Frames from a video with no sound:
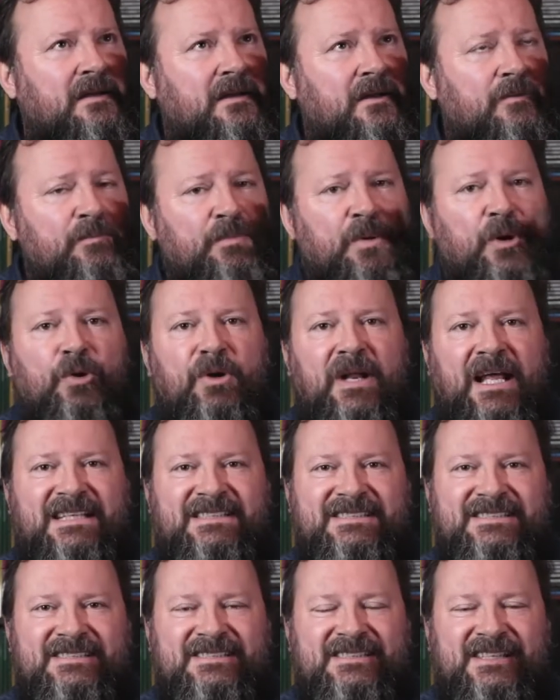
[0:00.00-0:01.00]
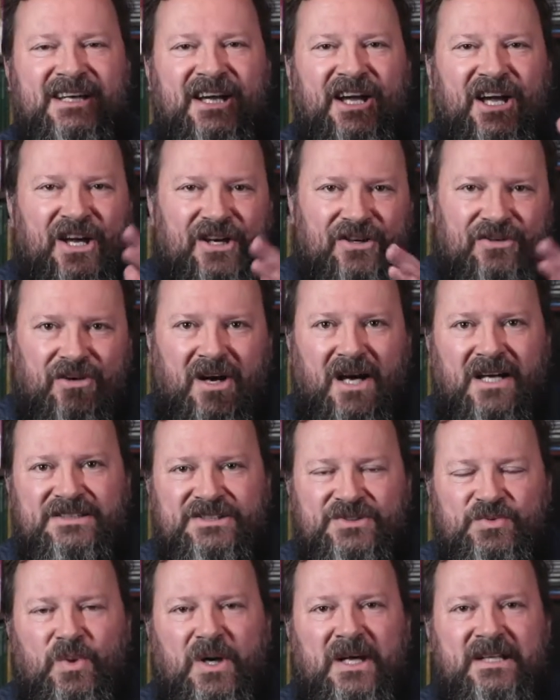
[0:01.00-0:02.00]
components
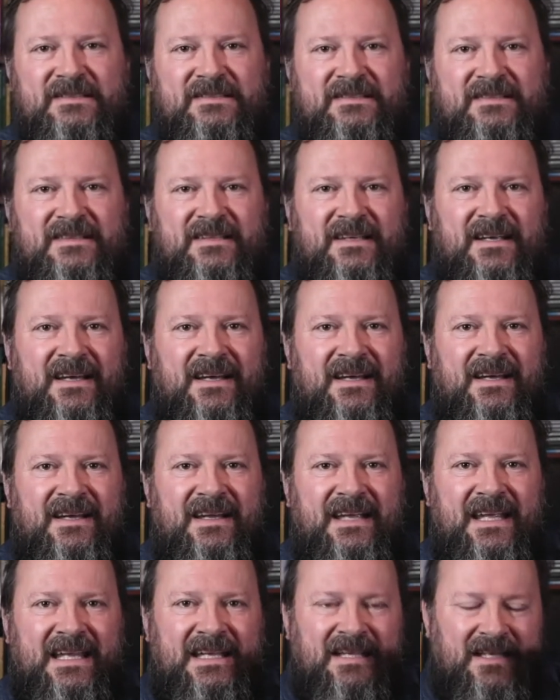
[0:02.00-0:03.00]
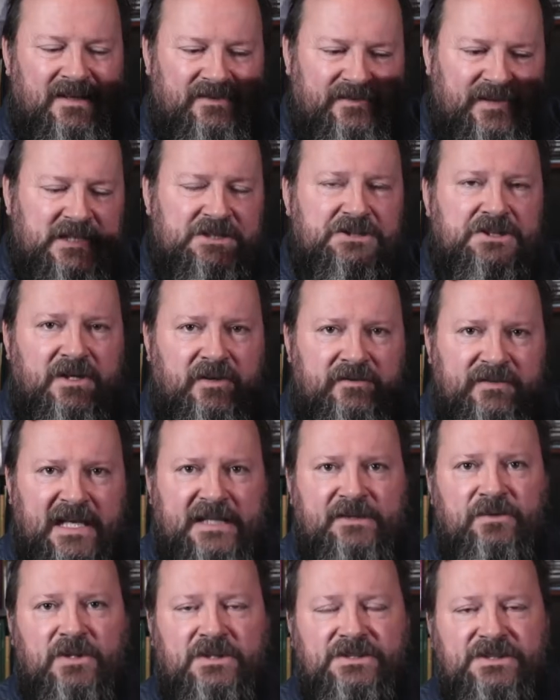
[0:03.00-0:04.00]
across what uh, in the vision of
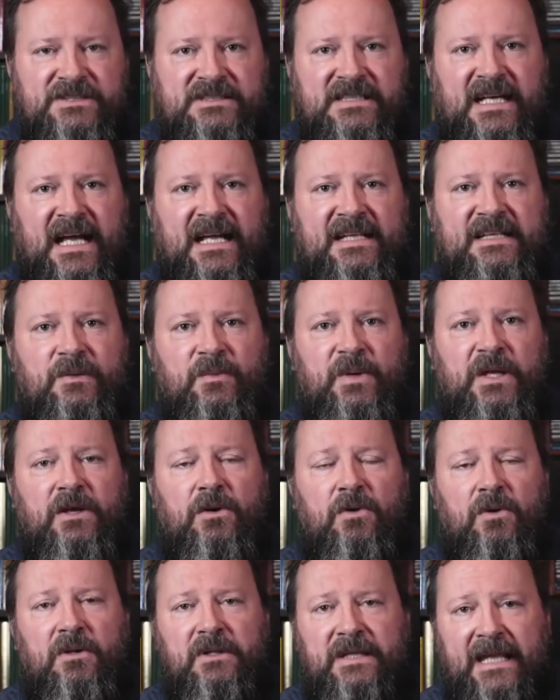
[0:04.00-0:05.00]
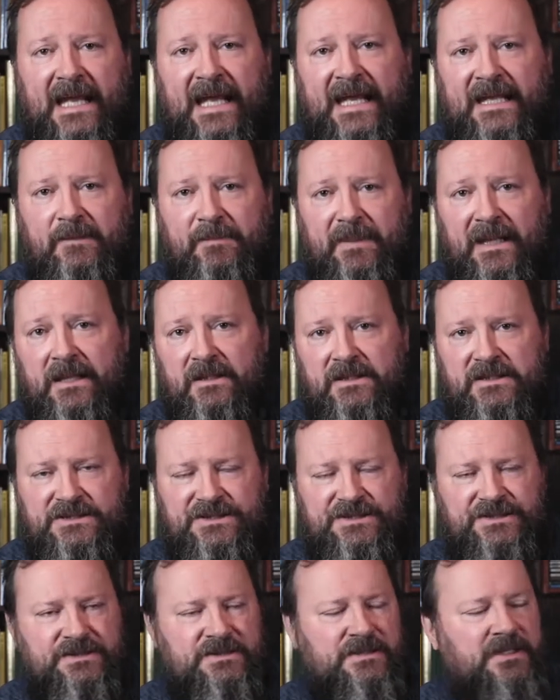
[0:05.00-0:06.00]
network society we call the eight
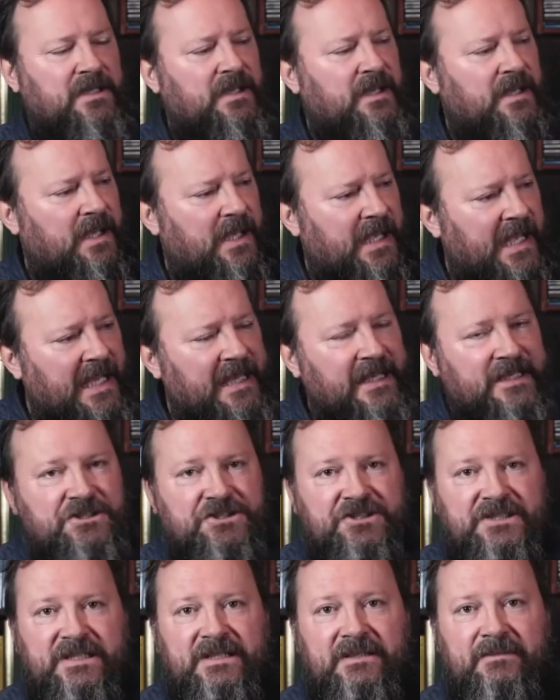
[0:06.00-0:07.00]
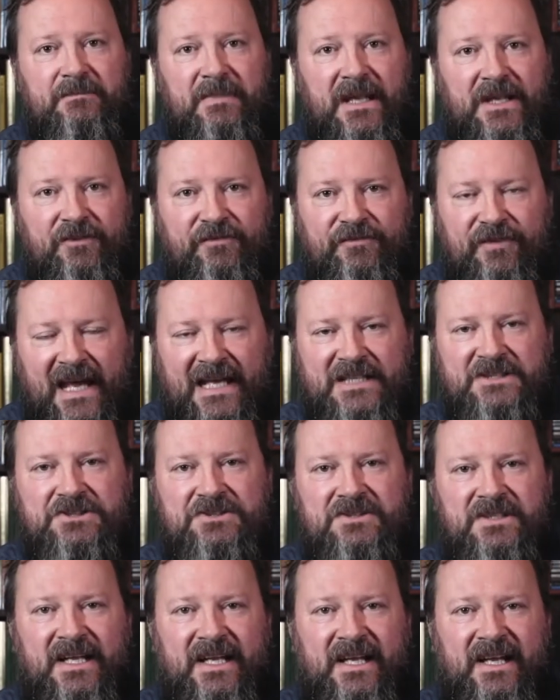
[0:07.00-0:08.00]
pillars energy,
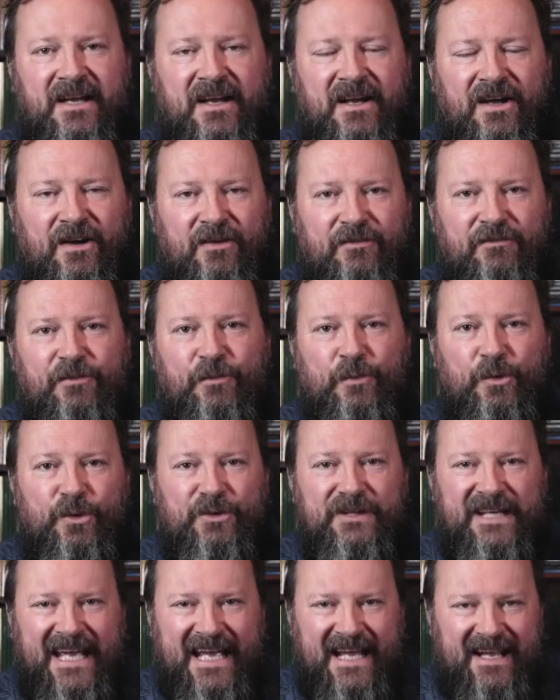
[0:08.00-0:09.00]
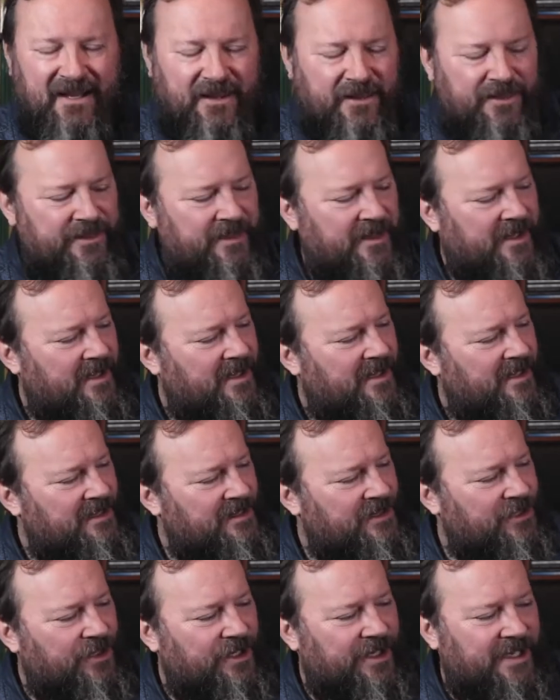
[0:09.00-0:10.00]
manufacturing, food, health,
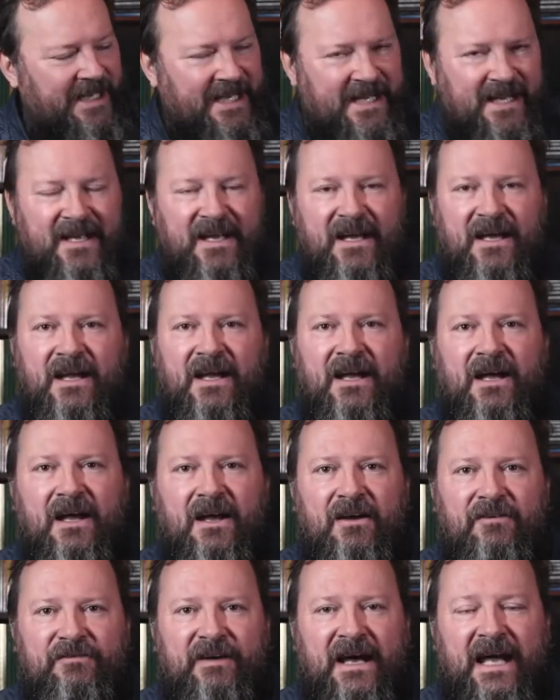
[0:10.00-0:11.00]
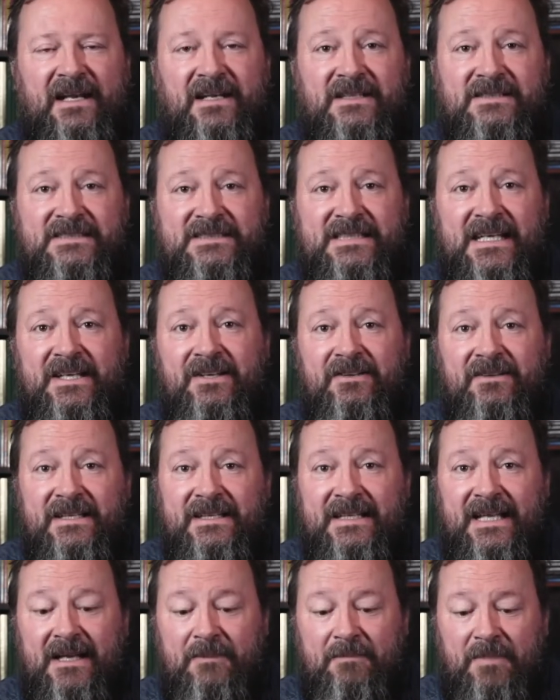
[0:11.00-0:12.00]
learning, finance,
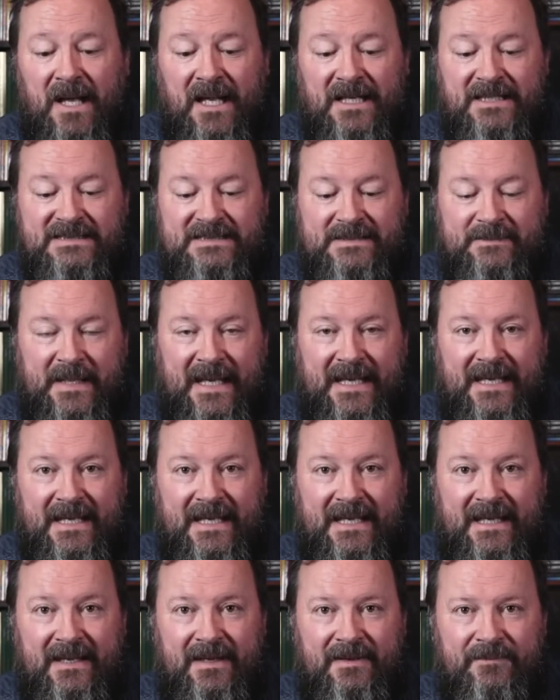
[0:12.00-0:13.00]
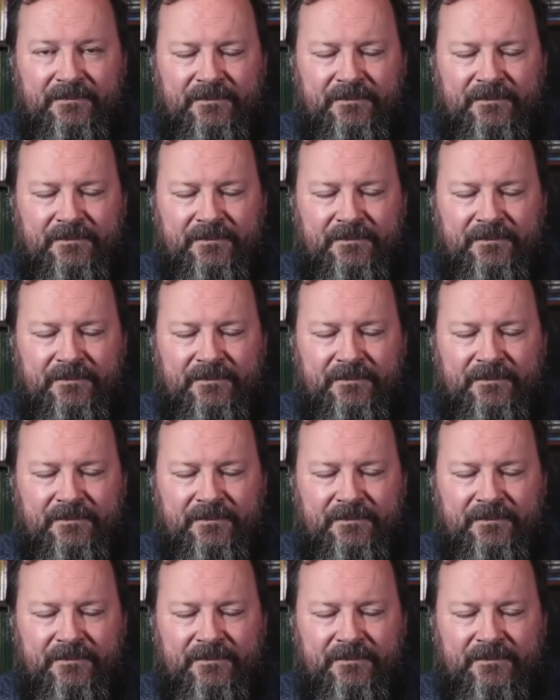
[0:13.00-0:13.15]
security, and policymaking.